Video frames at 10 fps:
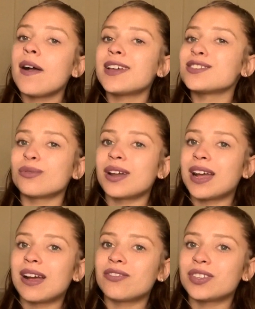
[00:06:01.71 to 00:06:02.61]
I don't want
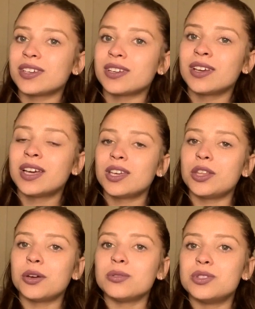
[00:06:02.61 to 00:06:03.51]
to have to,
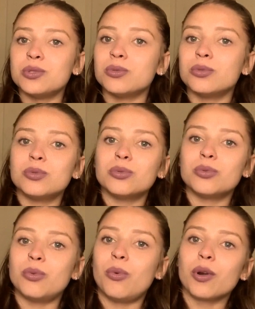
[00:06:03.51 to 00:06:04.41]
you know, do
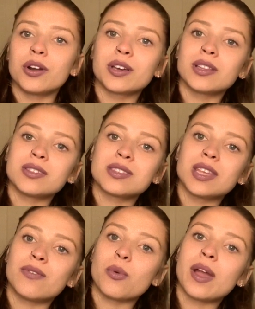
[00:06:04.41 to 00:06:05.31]
work and
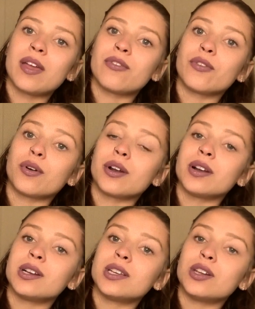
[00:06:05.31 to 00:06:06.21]
slave away
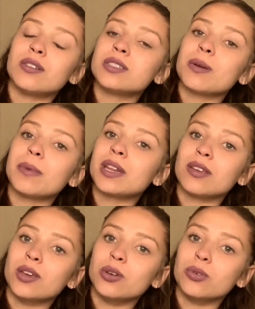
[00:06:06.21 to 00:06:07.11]
for, you know, somebody
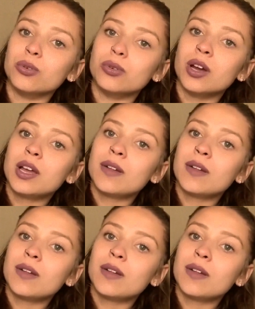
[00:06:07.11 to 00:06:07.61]
who